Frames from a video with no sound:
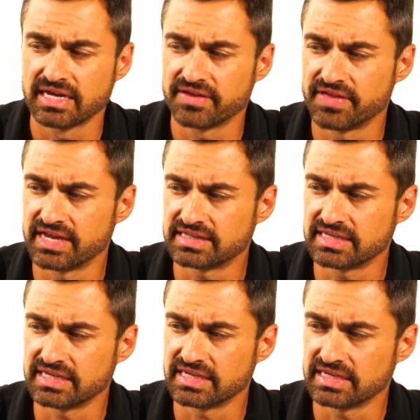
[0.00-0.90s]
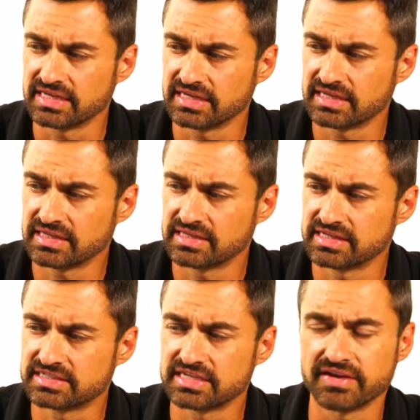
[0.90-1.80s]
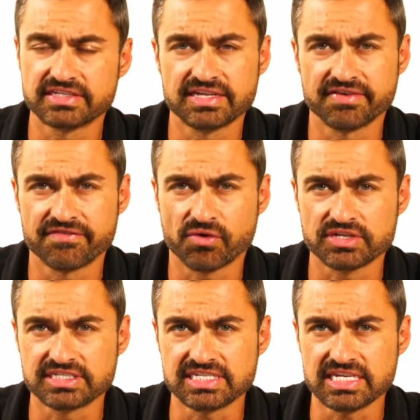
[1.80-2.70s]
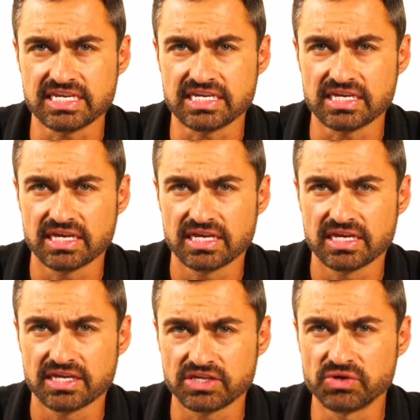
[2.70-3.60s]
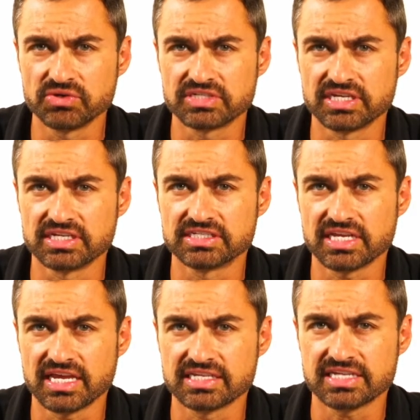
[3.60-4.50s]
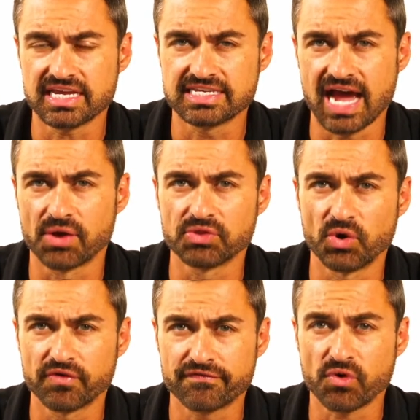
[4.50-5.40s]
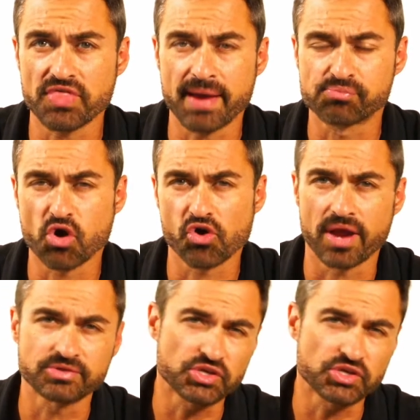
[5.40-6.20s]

that this 74Z uses is a download for that program.